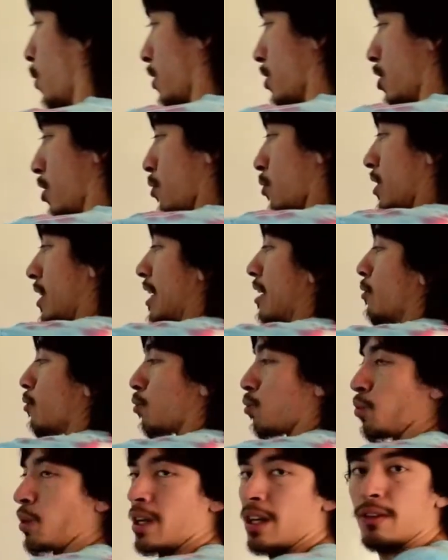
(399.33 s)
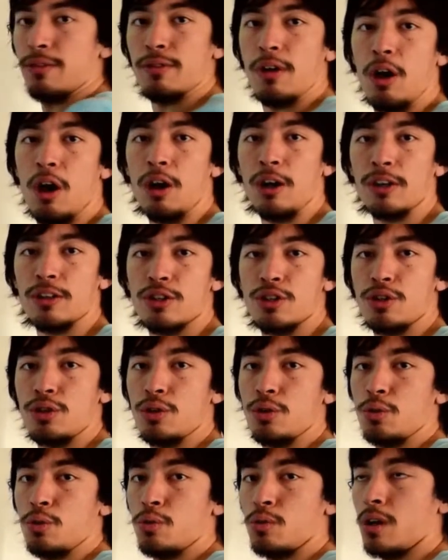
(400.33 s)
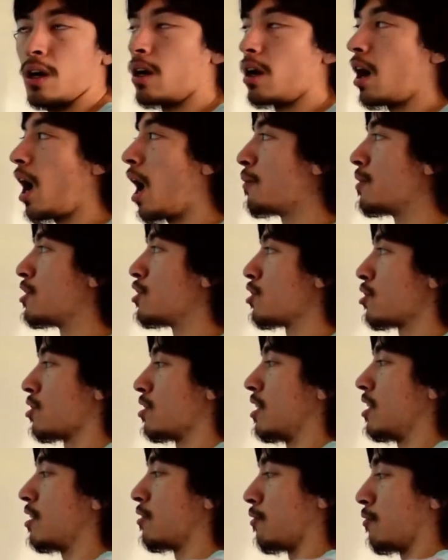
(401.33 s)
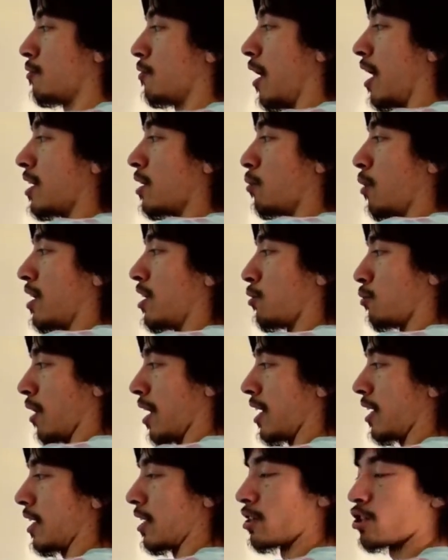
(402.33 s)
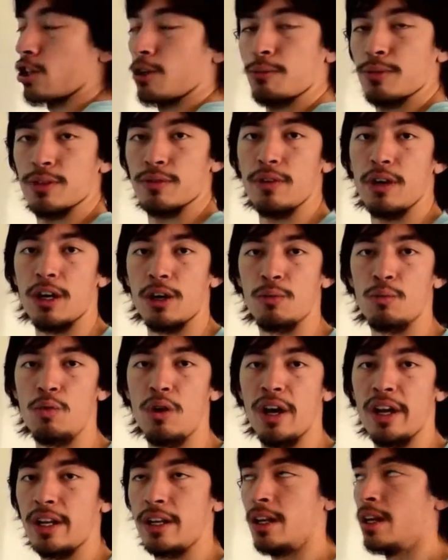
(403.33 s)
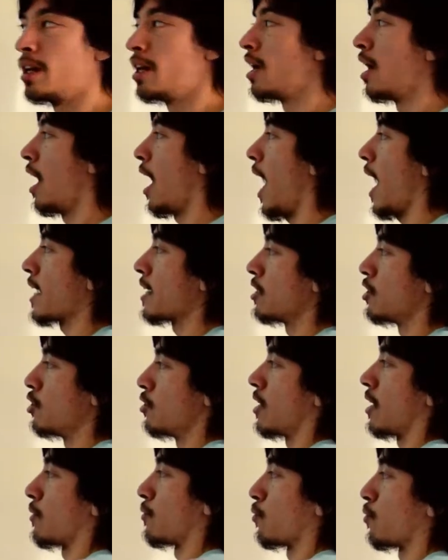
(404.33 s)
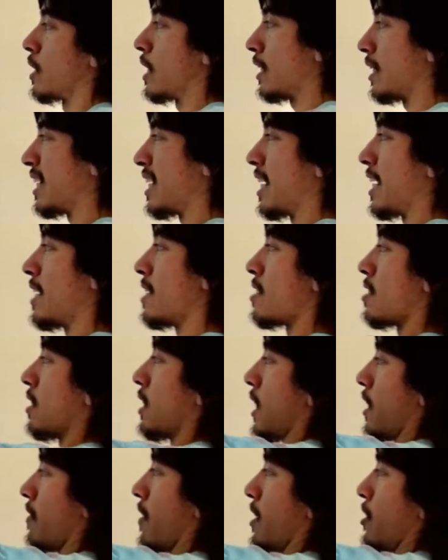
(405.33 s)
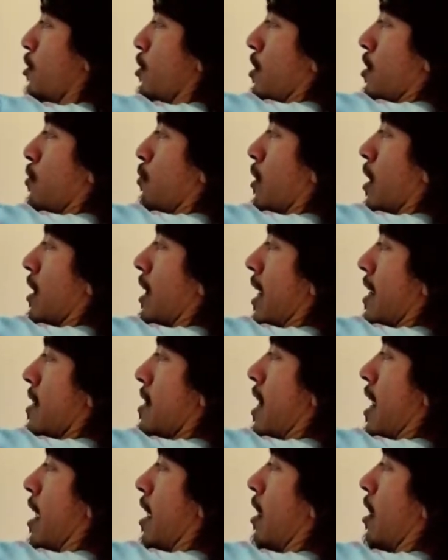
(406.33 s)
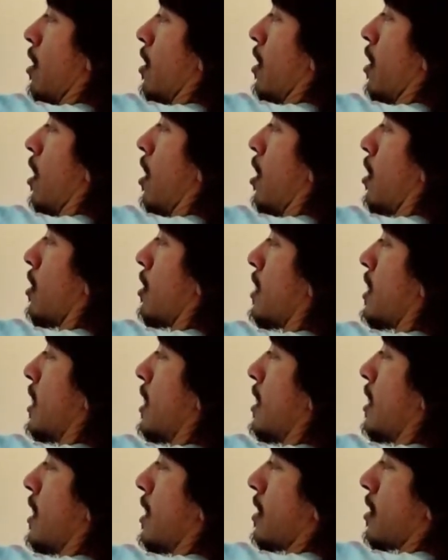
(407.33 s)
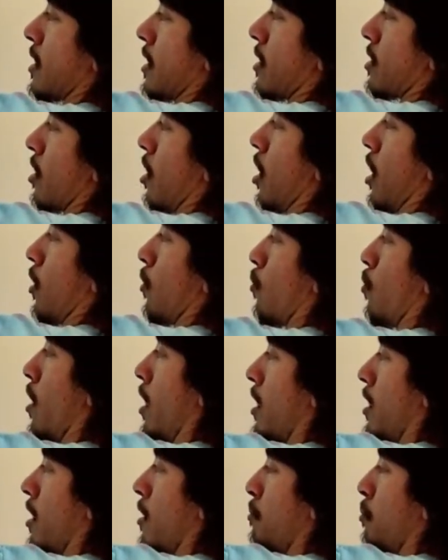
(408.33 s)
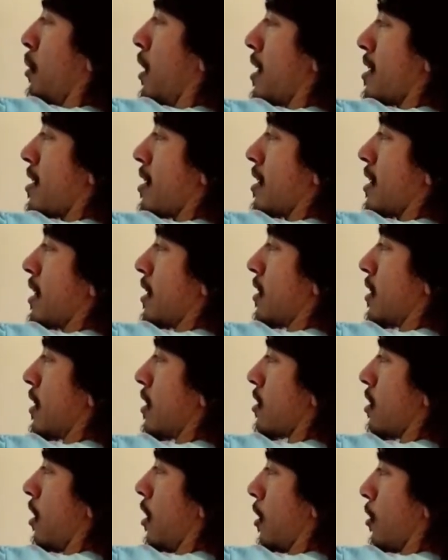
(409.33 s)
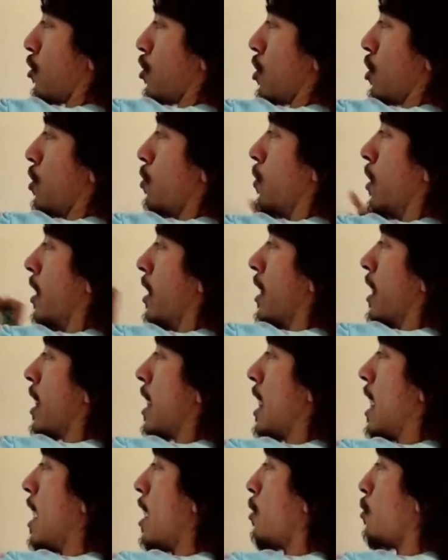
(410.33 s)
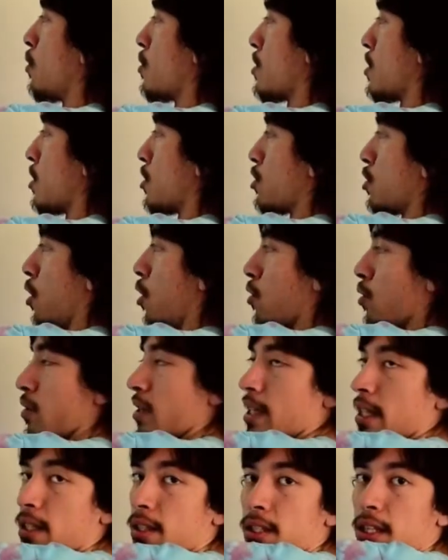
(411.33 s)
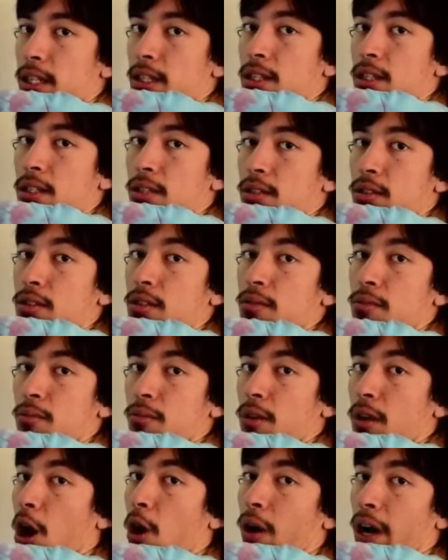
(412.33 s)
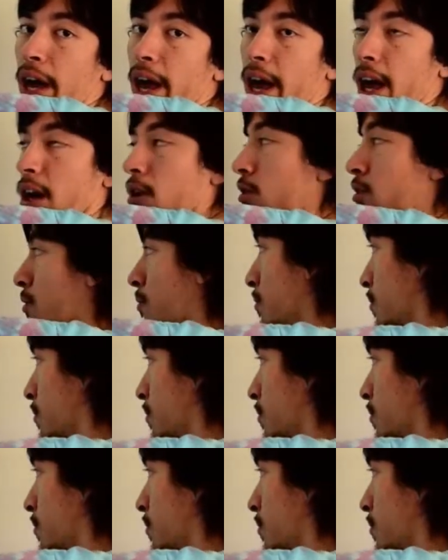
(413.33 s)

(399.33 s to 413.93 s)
to get rid of R2, I would just need to find a way to write it in terms of R1. I could do that really easily if I just realized that the distance R1 plus the distance R2 equals the total distance, call it L.